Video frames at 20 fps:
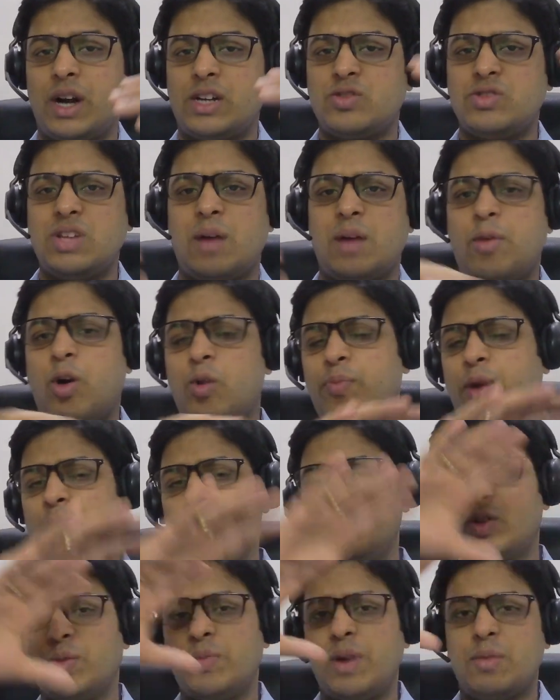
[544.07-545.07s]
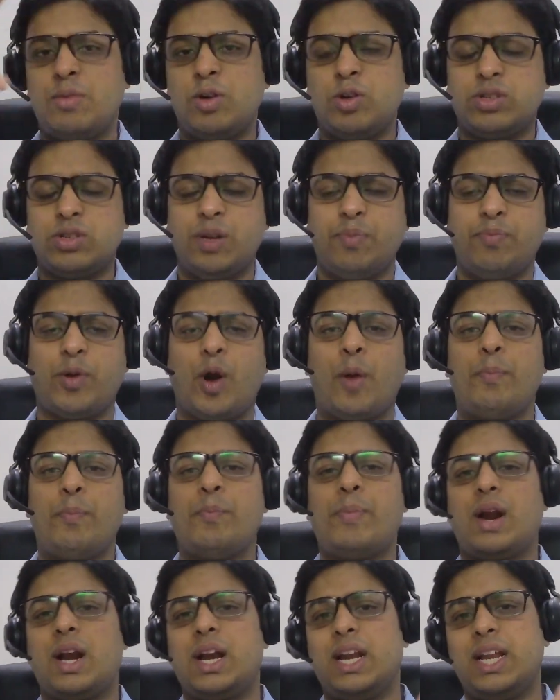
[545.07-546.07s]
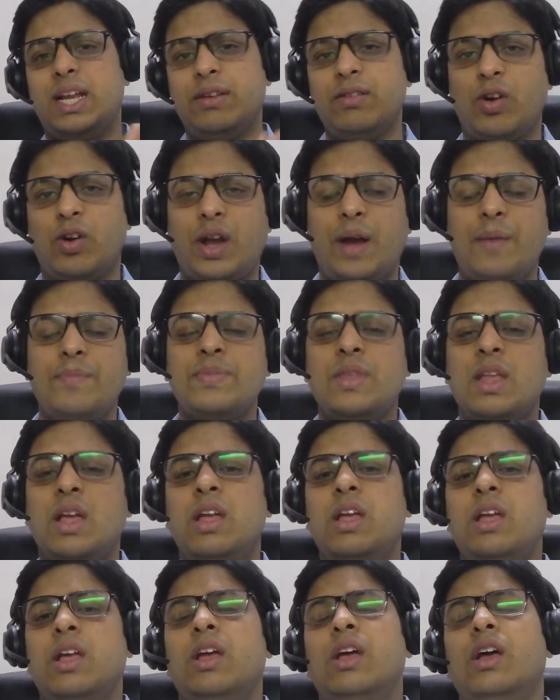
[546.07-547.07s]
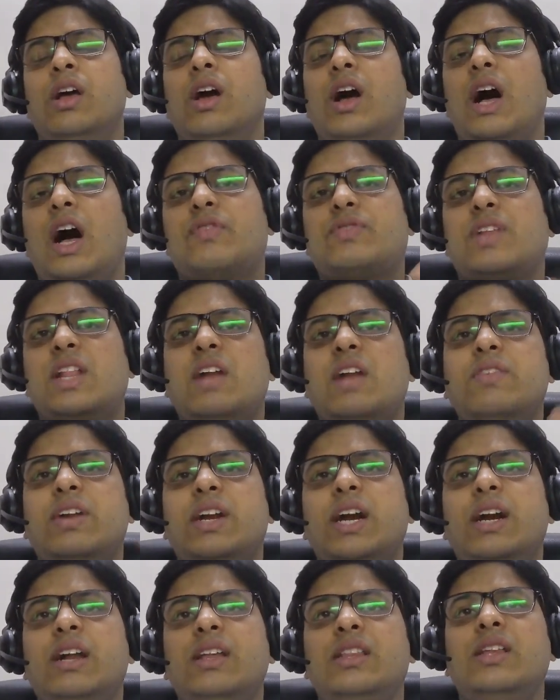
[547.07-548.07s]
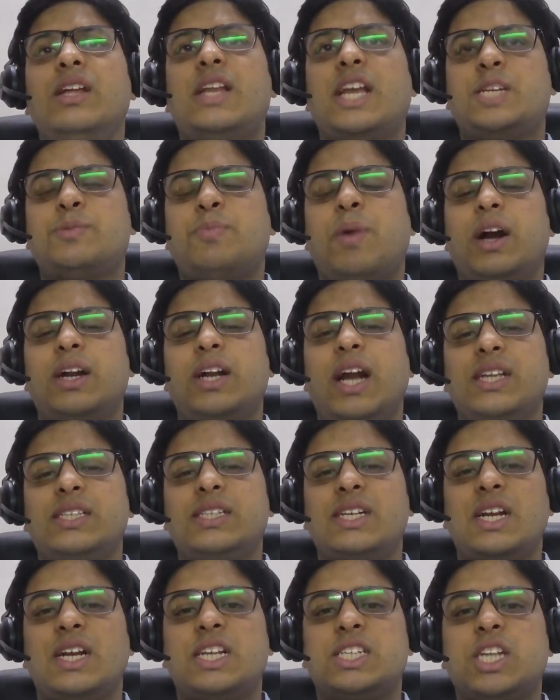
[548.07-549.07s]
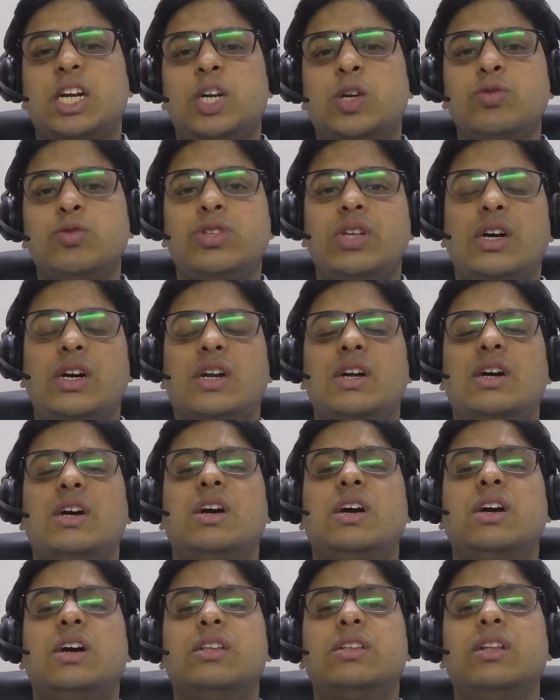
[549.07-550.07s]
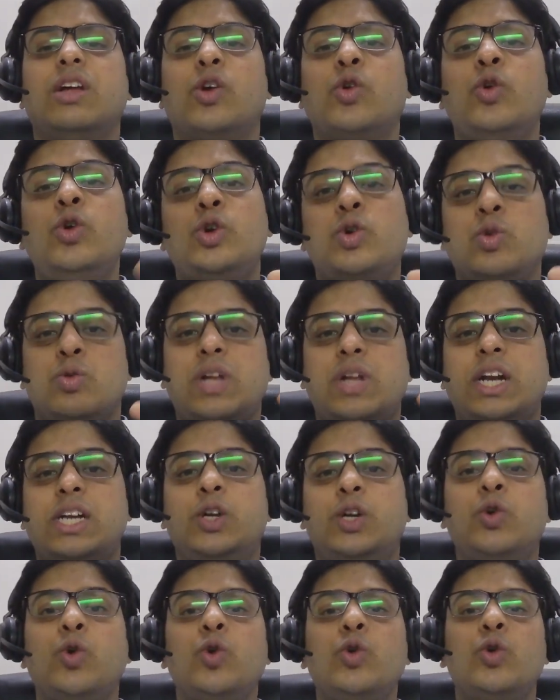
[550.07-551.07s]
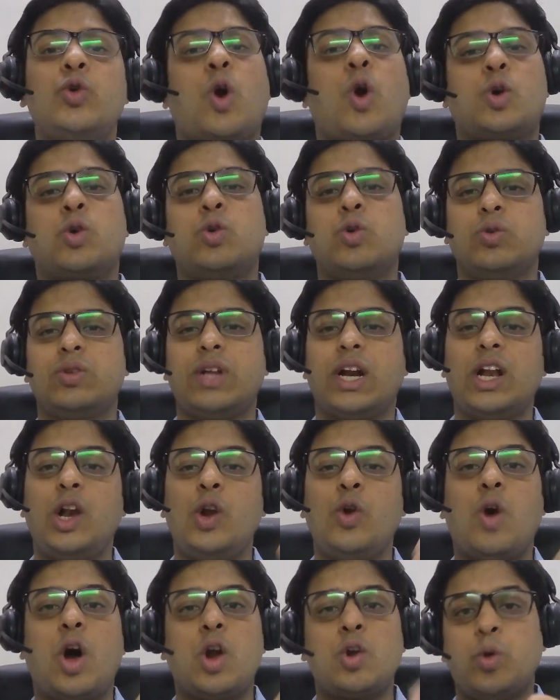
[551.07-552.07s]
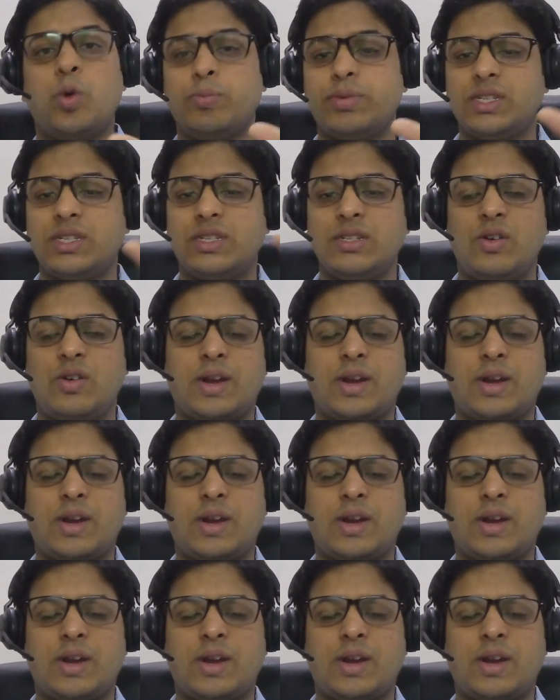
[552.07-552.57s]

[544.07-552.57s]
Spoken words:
So the amount part you should be able to say properly. Okay. After that, we did the next part, that is in relation to, sir, rule 2, that is to do not to do, that is lower NOPS.